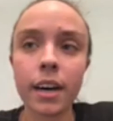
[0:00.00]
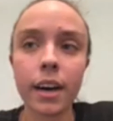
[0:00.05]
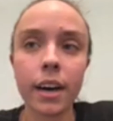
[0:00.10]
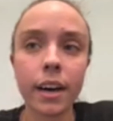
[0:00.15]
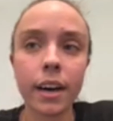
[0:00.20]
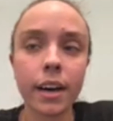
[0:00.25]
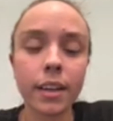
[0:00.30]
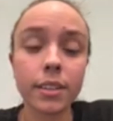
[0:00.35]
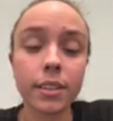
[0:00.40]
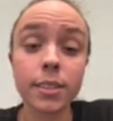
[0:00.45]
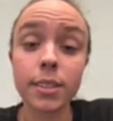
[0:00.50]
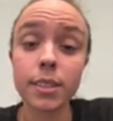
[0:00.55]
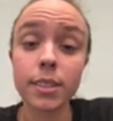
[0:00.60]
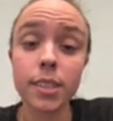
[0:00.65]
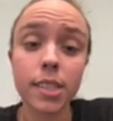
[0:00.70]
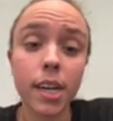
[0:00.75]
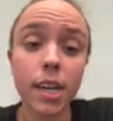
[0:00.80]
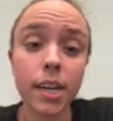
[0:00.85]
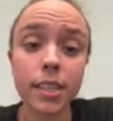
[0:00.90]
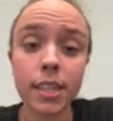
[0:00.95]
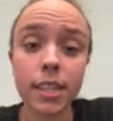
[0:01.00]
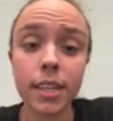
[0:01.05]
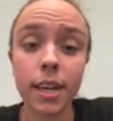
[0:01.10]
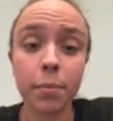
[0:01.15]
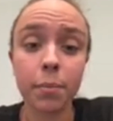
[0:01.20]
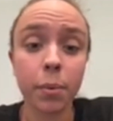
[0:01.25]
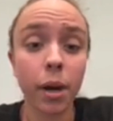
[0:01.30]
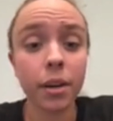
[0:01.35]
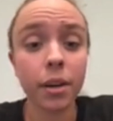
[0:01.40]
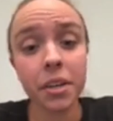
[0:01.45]
I learned a lot that I
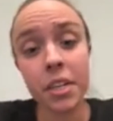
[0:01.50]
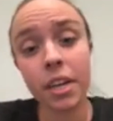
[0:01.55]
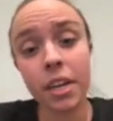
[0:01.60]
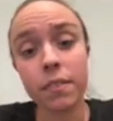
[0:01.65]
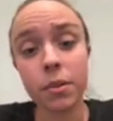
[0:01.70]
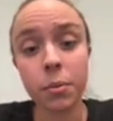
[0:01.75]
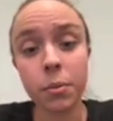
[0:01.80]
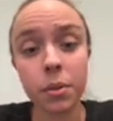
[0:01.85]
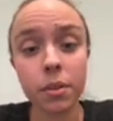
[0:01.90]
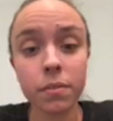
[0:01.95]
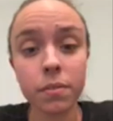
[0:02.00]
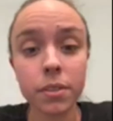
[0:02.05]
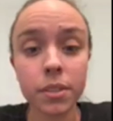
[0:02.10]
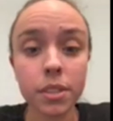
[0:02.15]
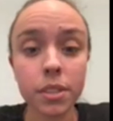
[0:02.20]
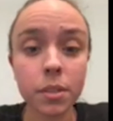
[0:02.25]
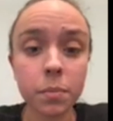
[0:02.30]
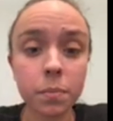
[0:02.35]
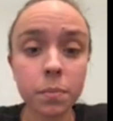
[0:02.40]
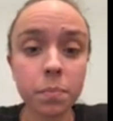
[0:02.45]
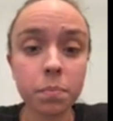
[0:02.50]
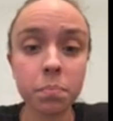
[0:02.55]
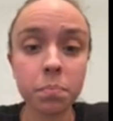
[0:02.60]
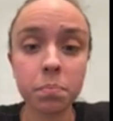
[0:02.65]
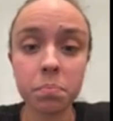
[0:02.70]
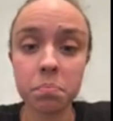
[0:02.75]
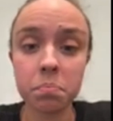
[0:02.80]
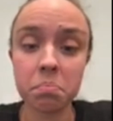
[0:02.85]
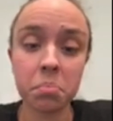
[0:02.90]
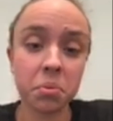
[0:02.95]
probably never would have learned
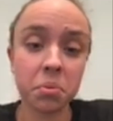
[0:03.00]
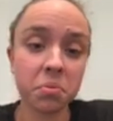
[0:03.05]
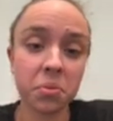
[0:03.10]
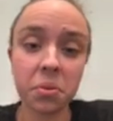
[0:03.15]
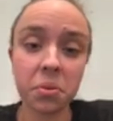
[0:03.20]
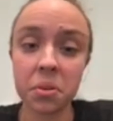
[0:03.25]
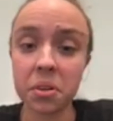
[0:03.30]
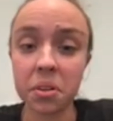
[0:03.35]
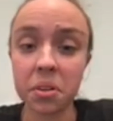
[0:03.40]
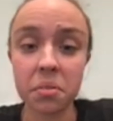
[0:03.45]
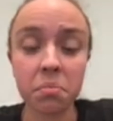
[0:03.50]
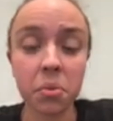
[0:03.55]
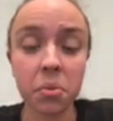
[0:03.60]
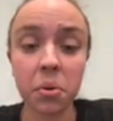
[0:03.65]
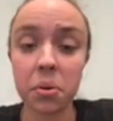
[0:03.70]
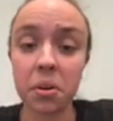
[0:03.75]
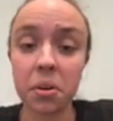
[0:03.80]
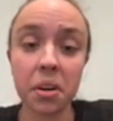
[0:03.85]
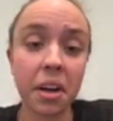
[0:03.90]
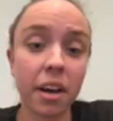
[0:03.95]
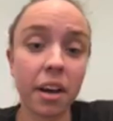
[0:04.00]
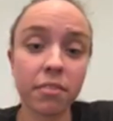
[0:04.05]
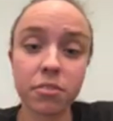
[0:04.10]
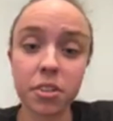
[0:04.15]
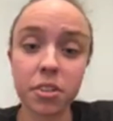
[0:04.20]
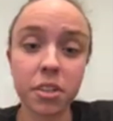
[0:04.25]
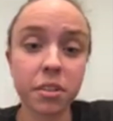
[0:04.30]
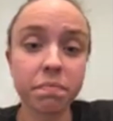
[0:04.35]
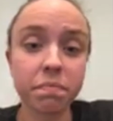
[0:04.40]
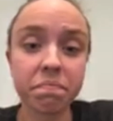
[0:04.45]
before or
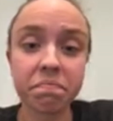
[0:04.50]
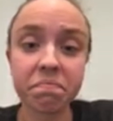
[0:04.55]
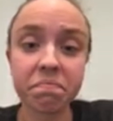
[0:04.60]
after.